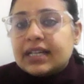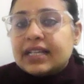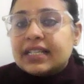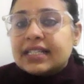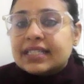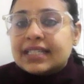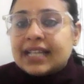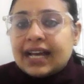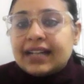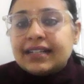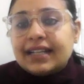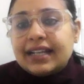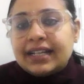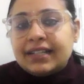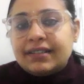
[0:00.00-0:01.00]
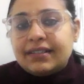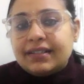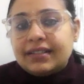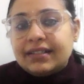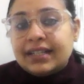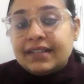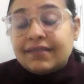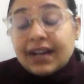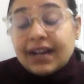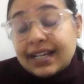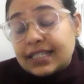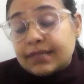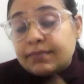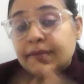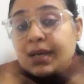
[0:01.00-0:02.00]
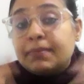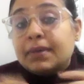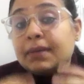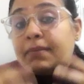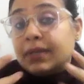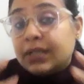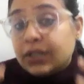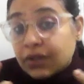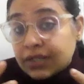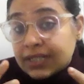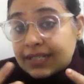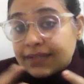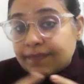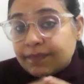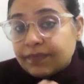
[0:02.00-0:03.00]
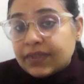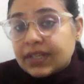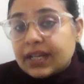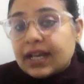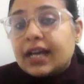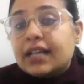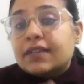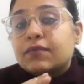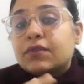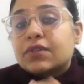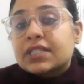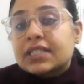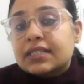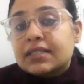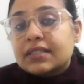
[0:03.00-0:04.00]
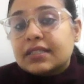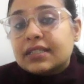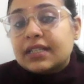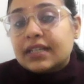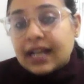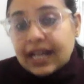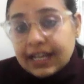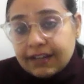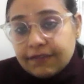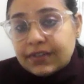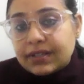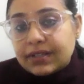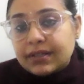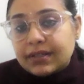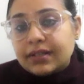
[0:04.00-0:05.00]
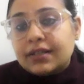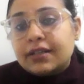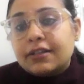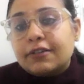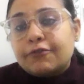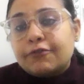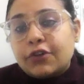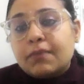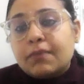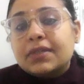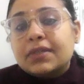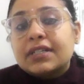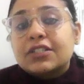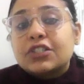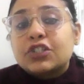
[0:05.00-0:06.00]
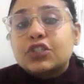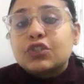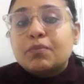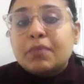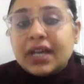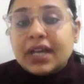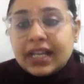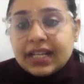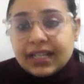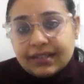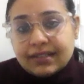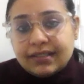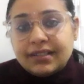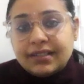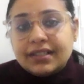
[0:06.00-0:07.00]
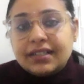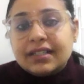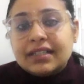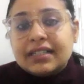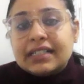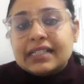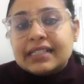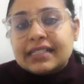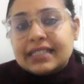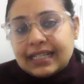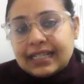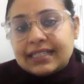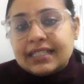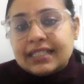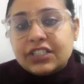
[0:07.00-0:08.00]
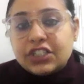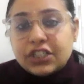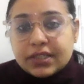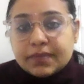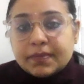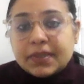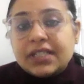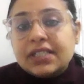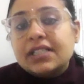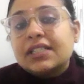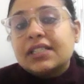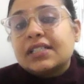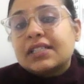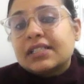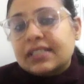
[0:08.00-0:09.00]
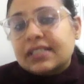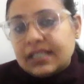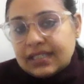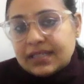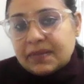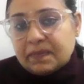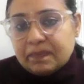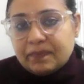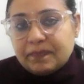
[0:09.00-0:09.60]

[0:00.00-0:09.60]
is that devised by Babylonians and was derived from the Sumerian sexagesimal system.